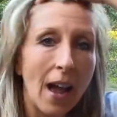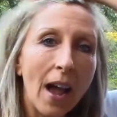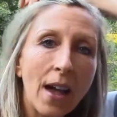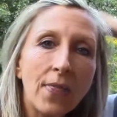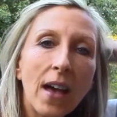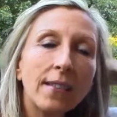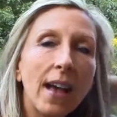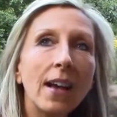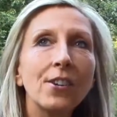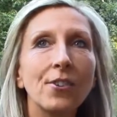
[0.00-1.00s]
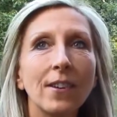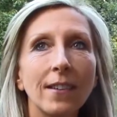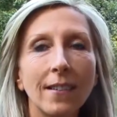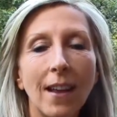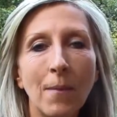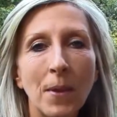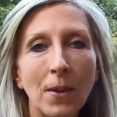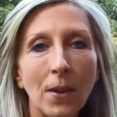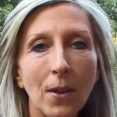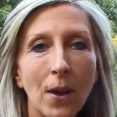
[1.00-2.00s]
And that's accurate. I
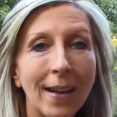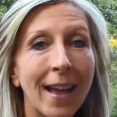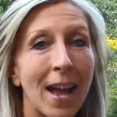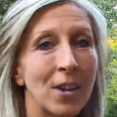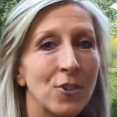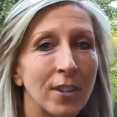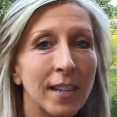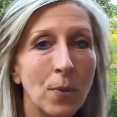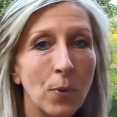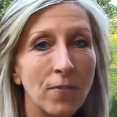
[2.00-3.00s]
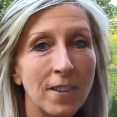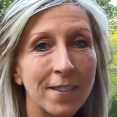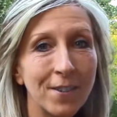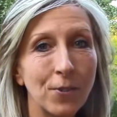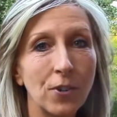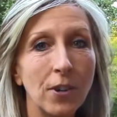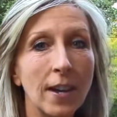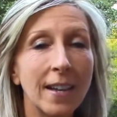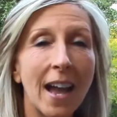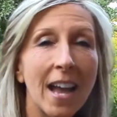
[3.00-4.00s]
mean, occasionally we're physical,
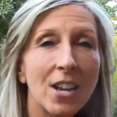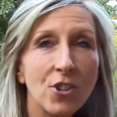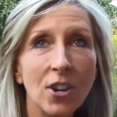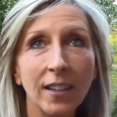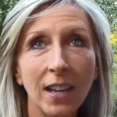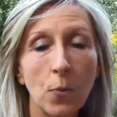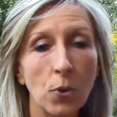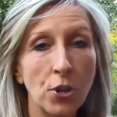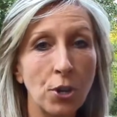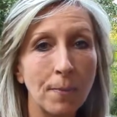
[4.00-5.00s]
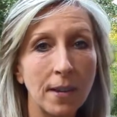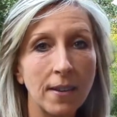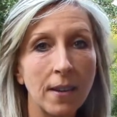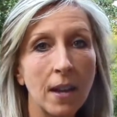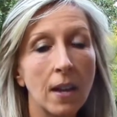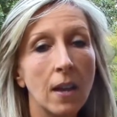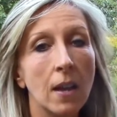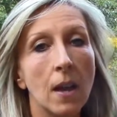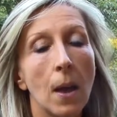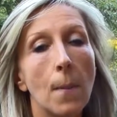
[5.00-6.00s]
occasionally we're human,
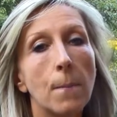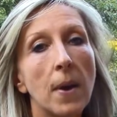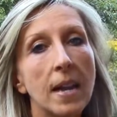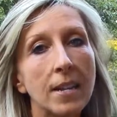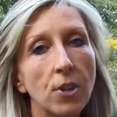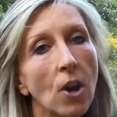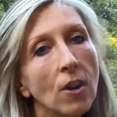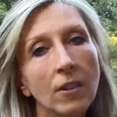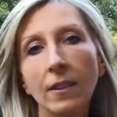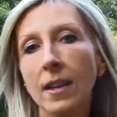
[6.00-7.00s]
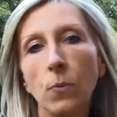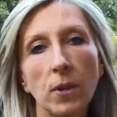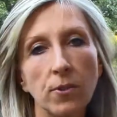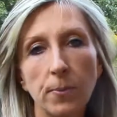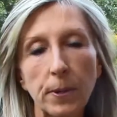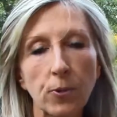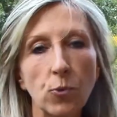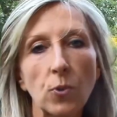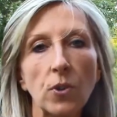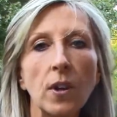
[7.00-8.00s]
but eternally we're
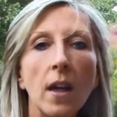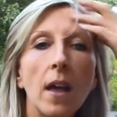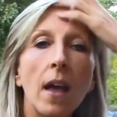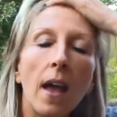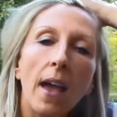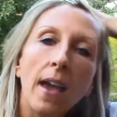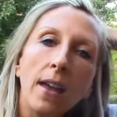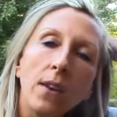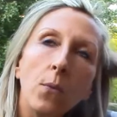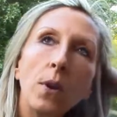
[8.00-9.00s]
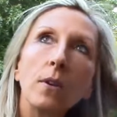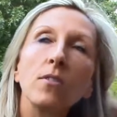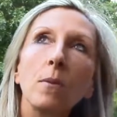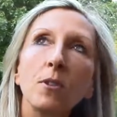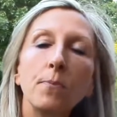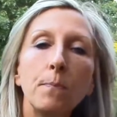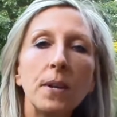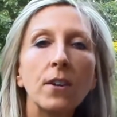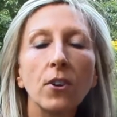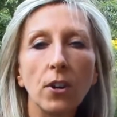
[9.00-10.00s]
spiritual, and we're so much
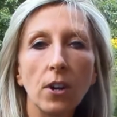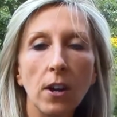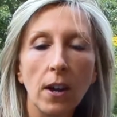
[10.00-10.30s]
bigger